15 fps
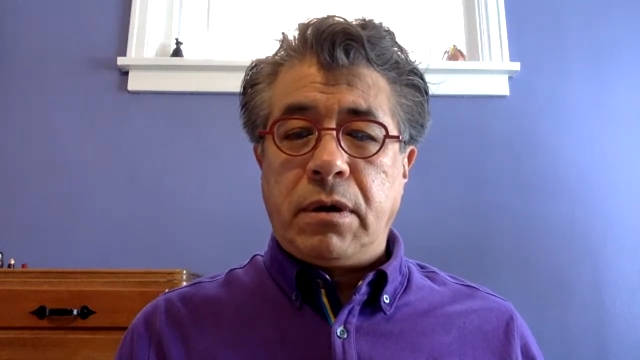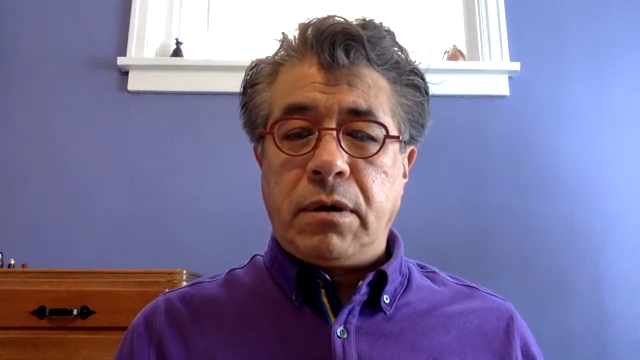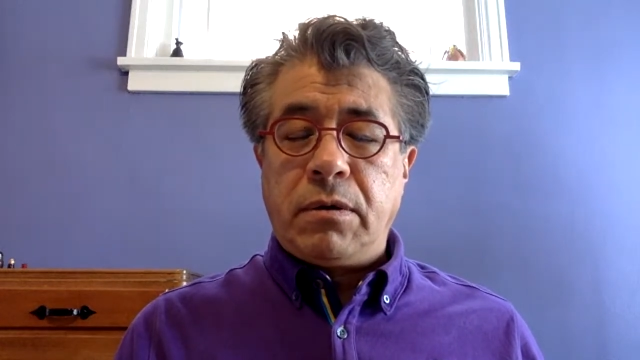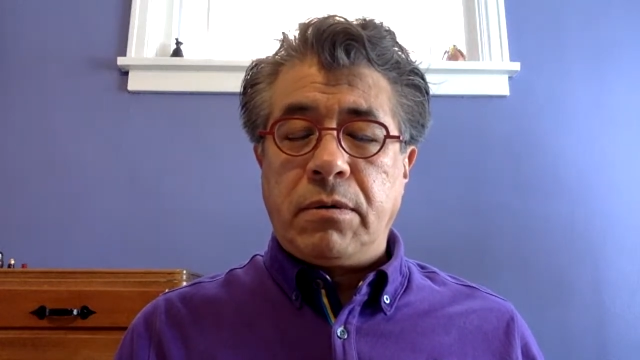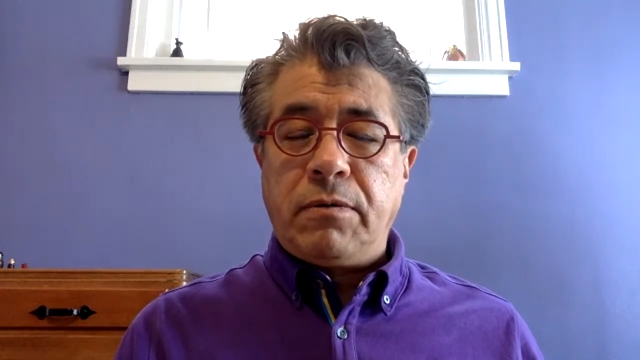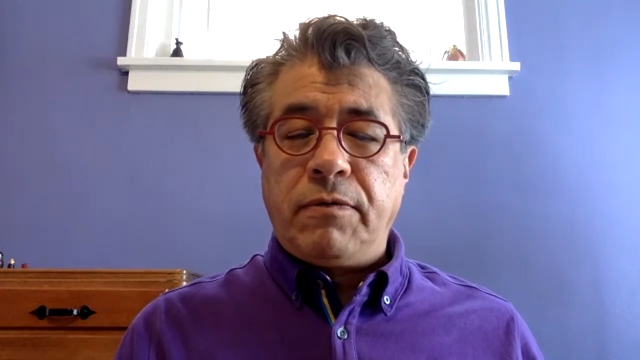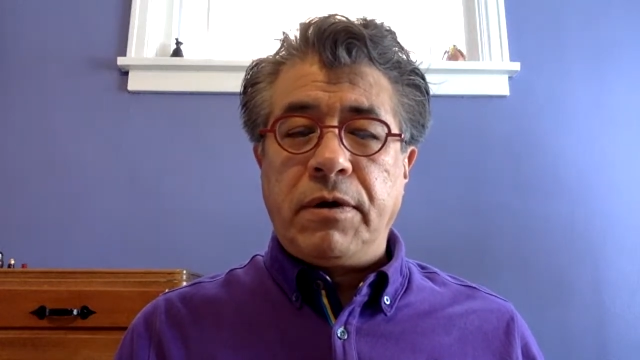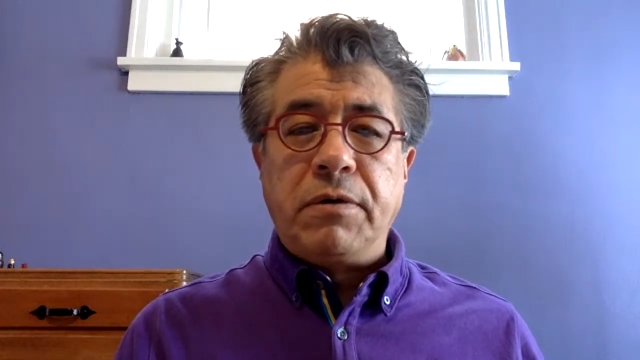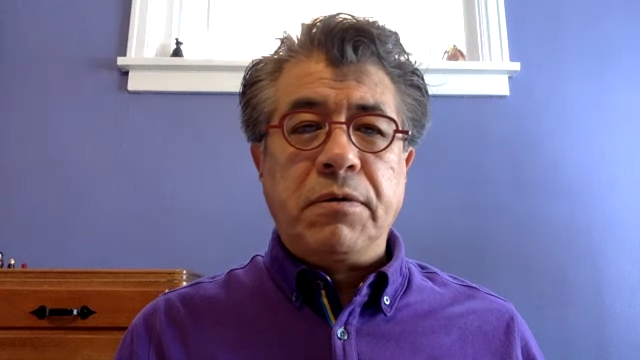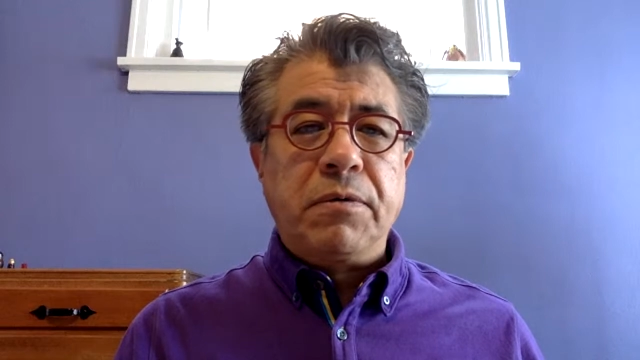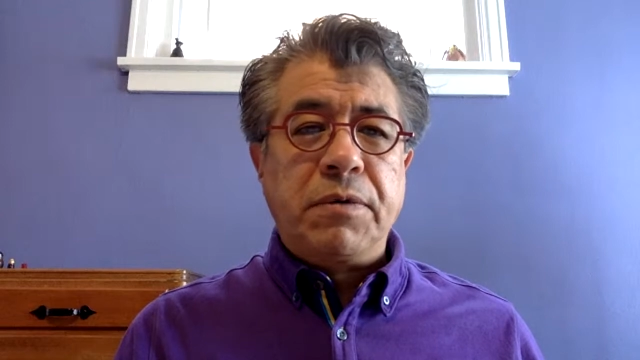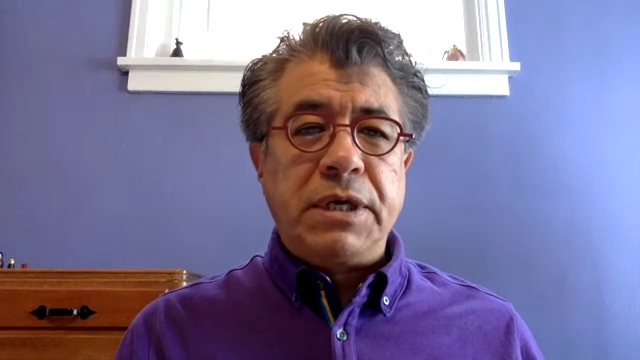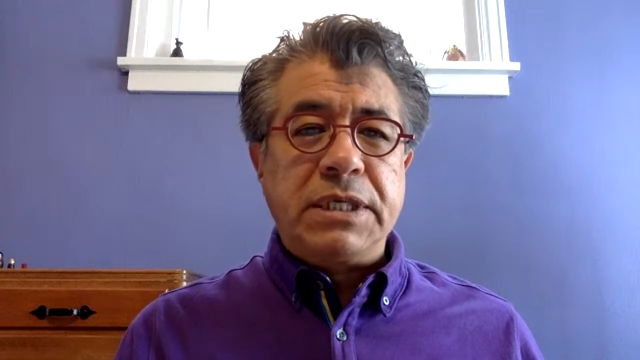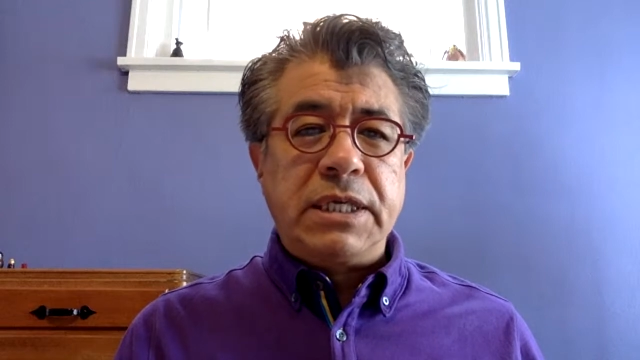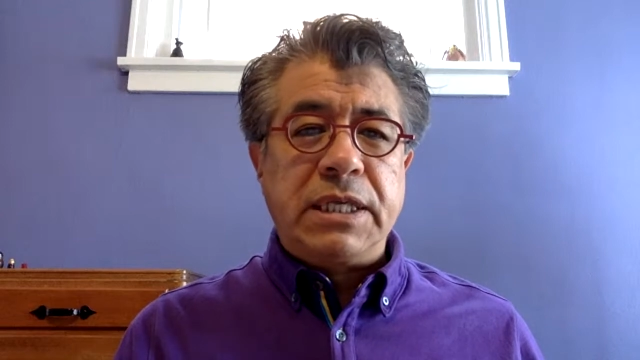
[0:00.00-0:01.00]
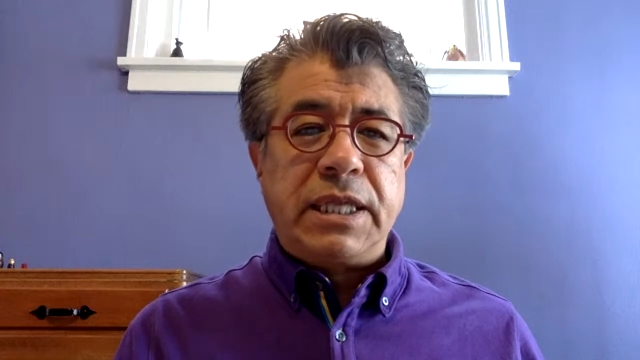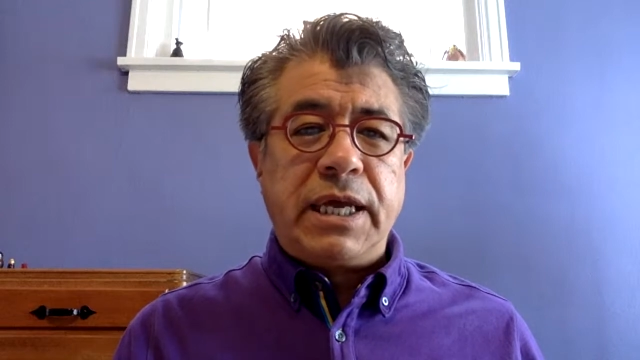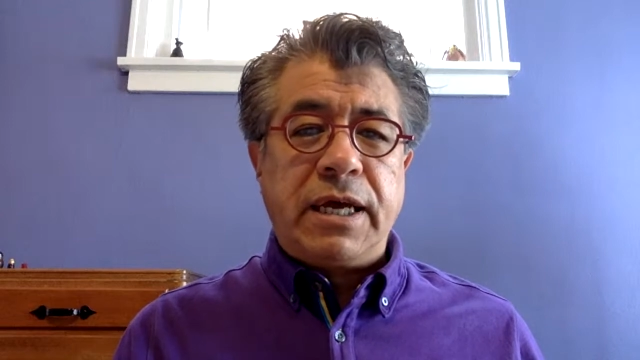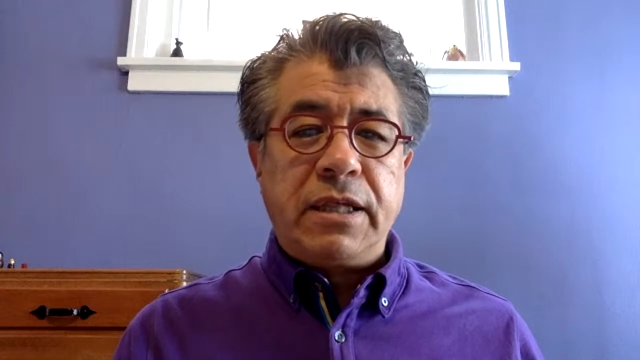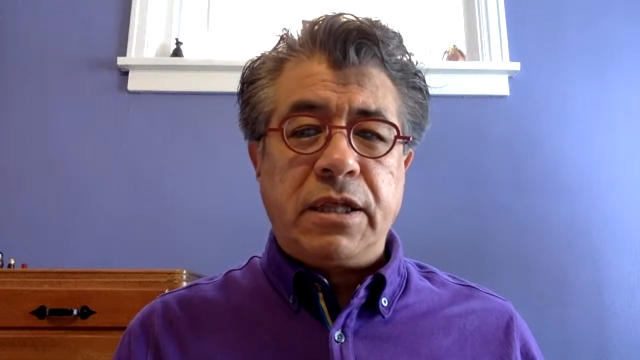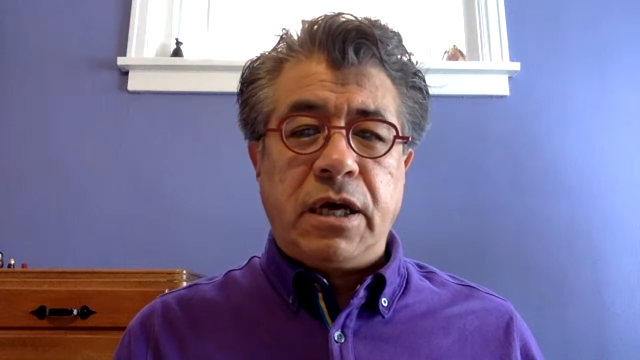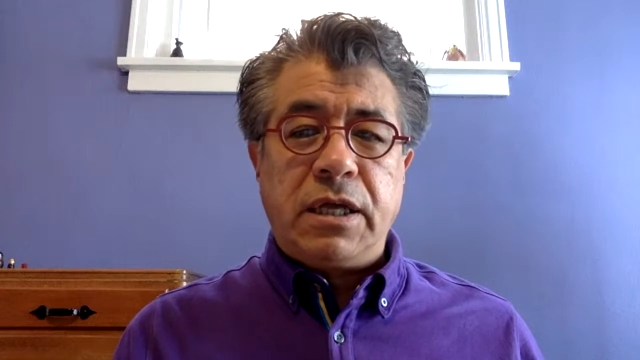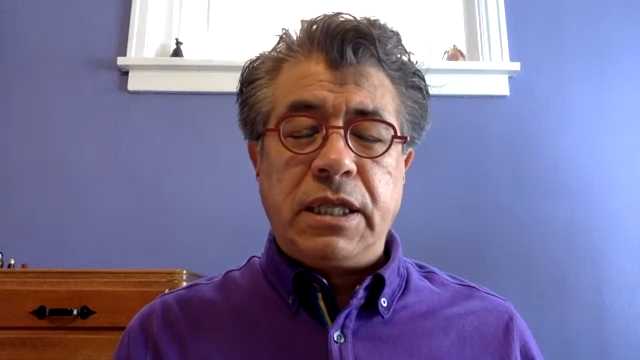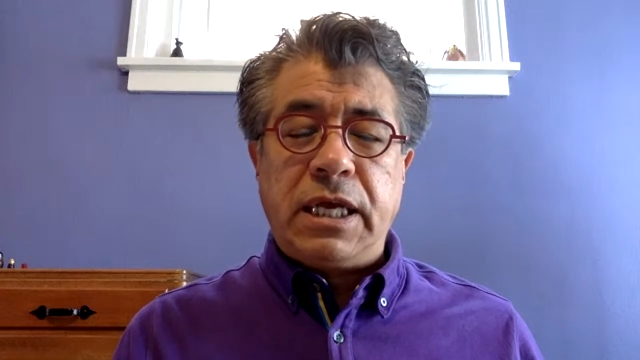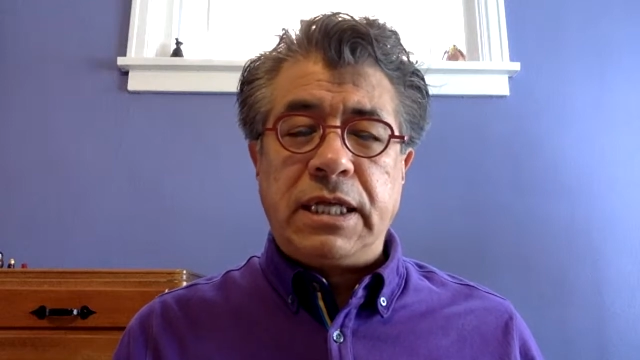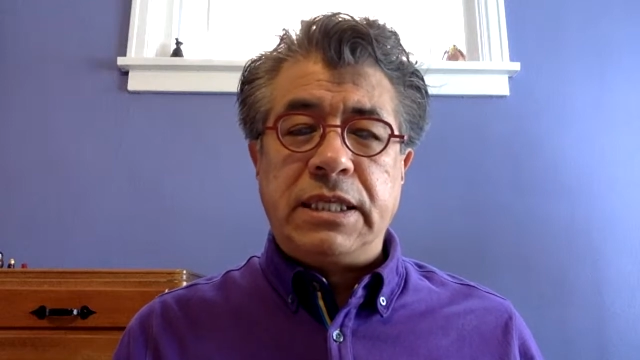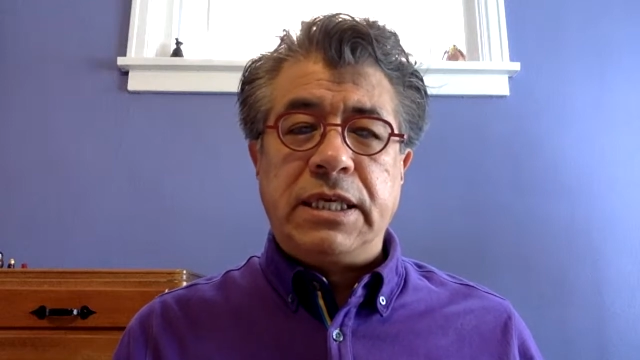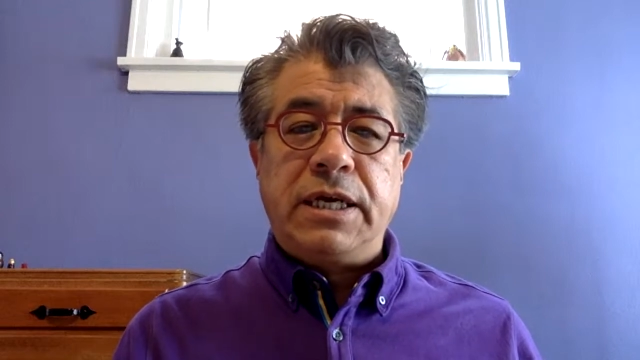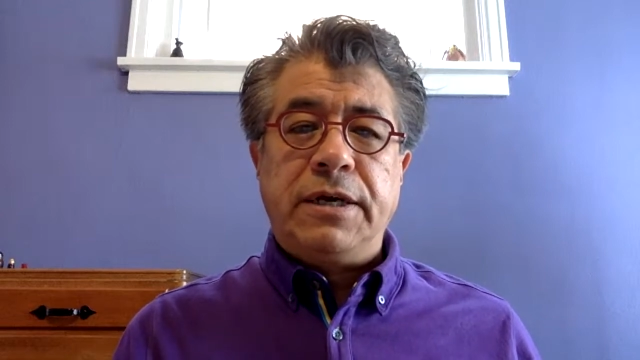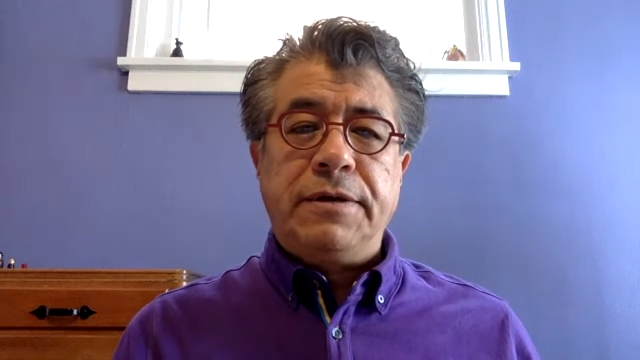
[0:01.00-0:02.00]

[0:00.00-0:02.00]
very recently, I thought that